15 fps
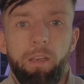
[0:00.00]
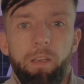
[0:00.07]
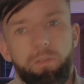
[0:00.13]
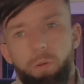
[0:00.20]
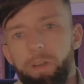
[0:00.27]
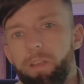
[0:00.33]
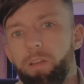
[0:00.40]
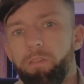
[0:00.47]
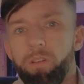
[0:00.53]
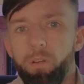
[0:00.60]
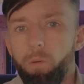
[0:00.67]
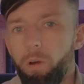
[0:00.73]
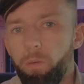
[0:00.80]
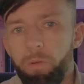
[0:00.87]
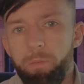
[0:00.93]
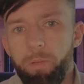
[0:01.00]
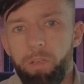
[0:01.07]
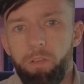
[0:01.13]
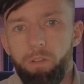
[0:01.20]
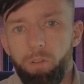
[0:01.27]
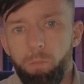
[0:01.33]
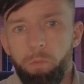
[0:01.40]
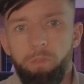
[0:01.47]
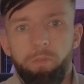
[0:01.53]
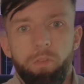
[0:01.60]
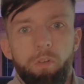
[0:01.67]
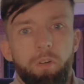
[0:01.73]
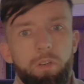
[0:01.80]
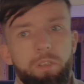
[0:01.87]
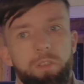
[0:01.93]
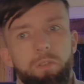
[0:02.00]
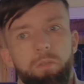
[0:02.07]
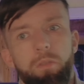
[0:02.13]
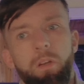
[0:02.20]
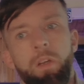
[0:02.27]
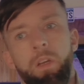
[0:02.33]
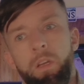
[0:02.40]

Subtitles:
It's quite different to what we've been doing before. So